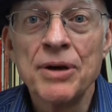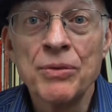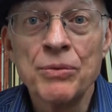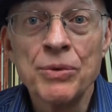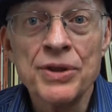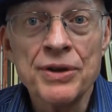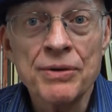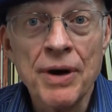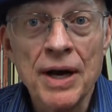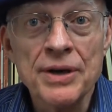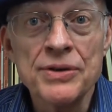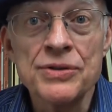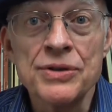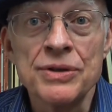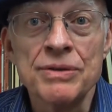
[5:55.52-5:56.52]
But with
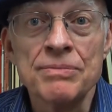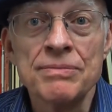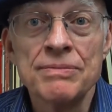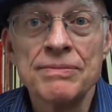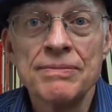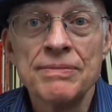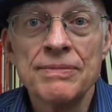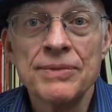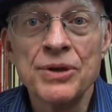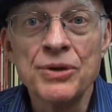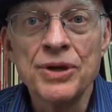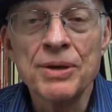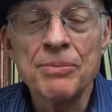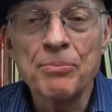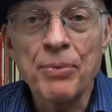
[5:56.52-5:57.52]
ChronoZoom, you
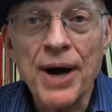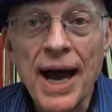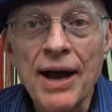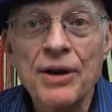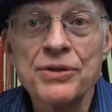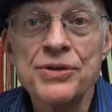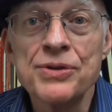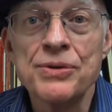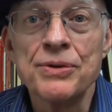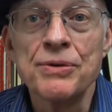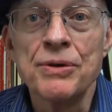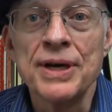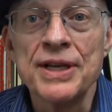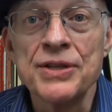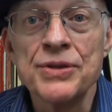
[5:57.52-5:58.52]
can browse
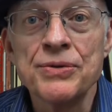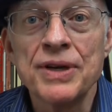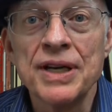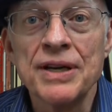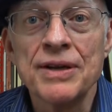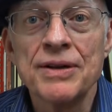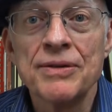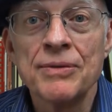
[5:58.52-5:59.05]
through history